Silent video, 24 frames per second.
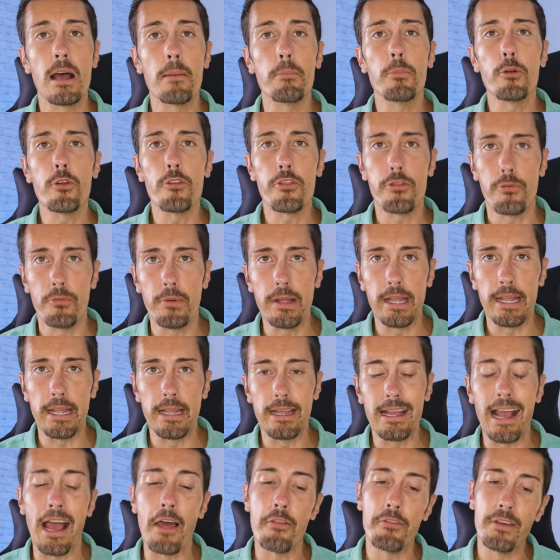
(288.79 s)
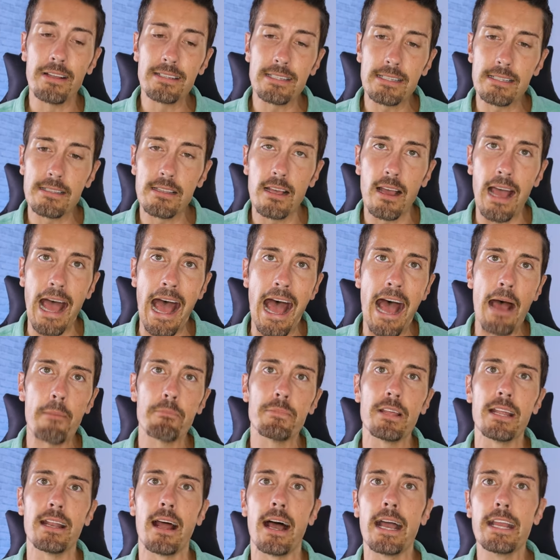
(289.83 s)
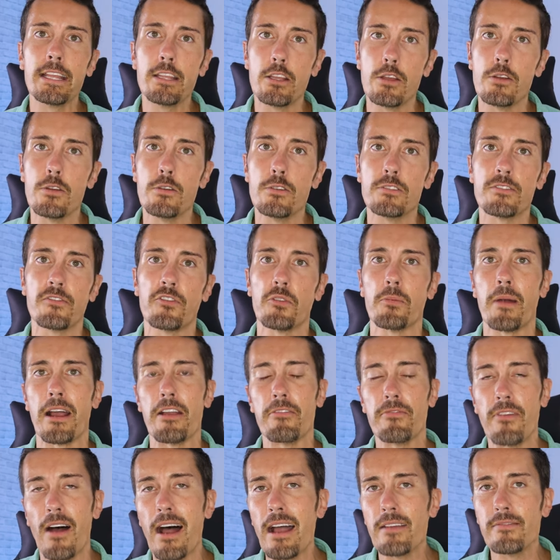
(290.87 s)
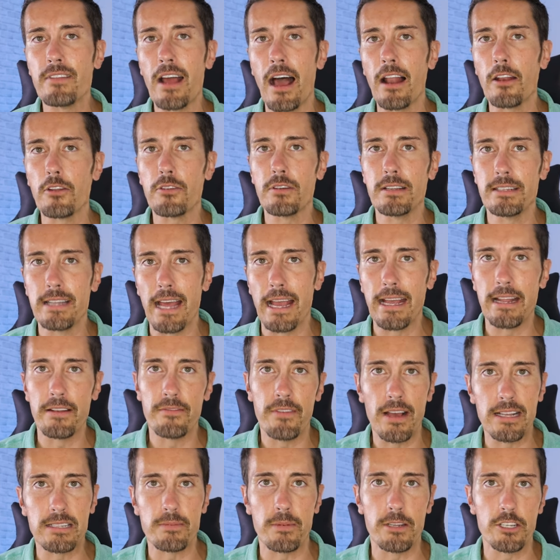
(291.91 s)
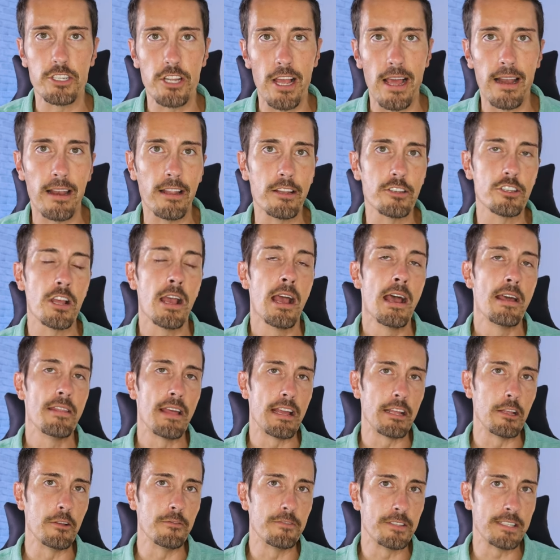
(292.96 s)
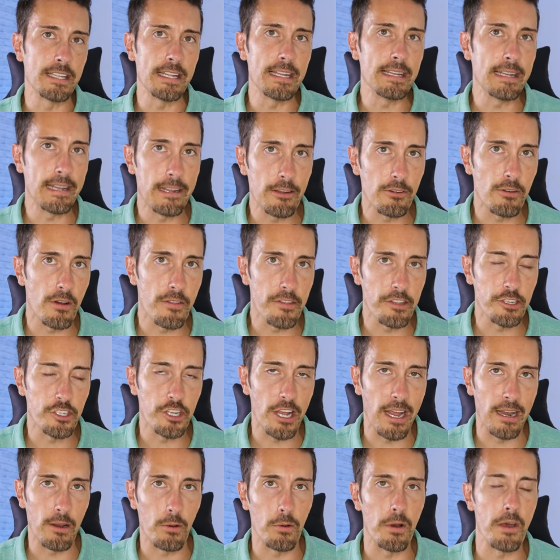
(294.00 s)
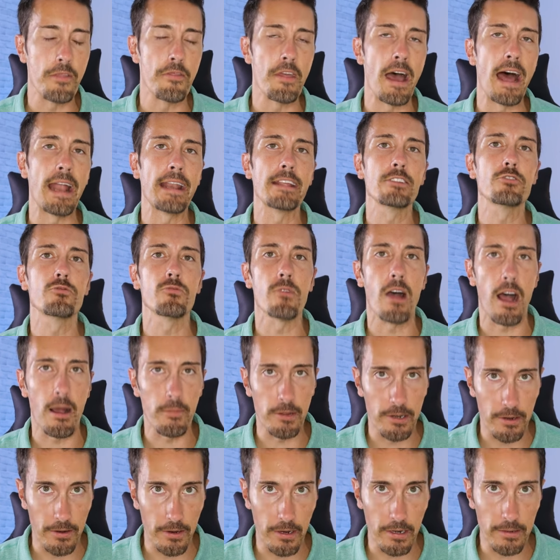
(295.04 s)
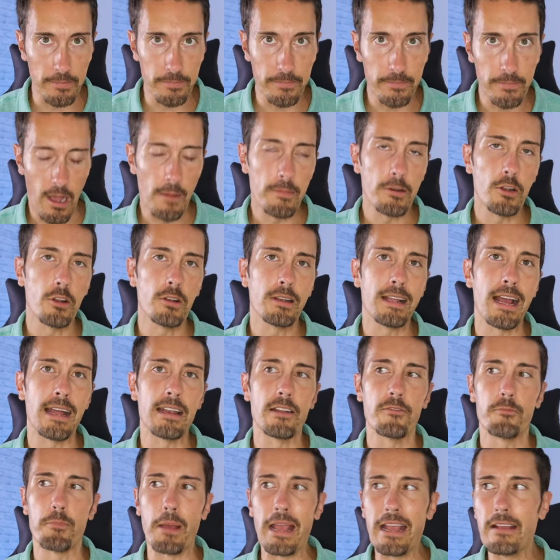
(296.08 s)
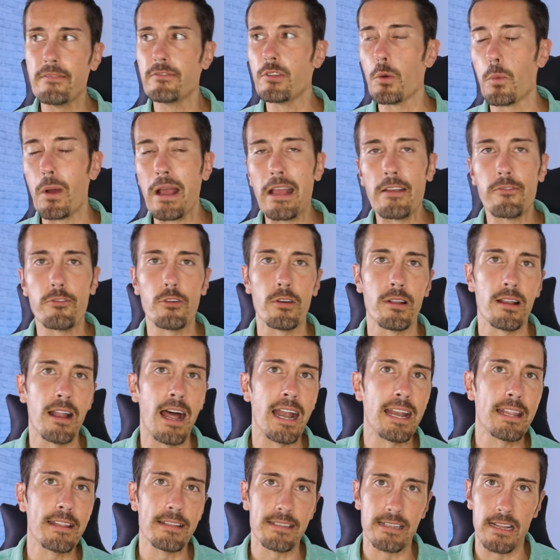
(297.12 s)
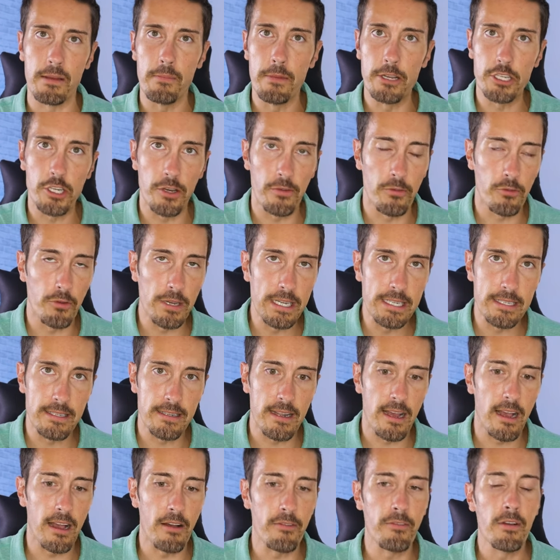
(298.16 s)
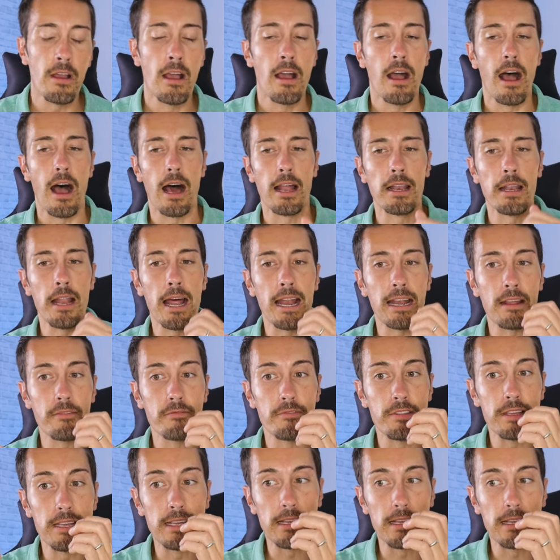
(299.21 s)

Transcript: Number three, and this is the app that I use for my $5 a day investment challenge that you've seen here on the channel, and that is Robinhood. Robinhood kind of paved the way for a lot of this commission free stuff, a lot of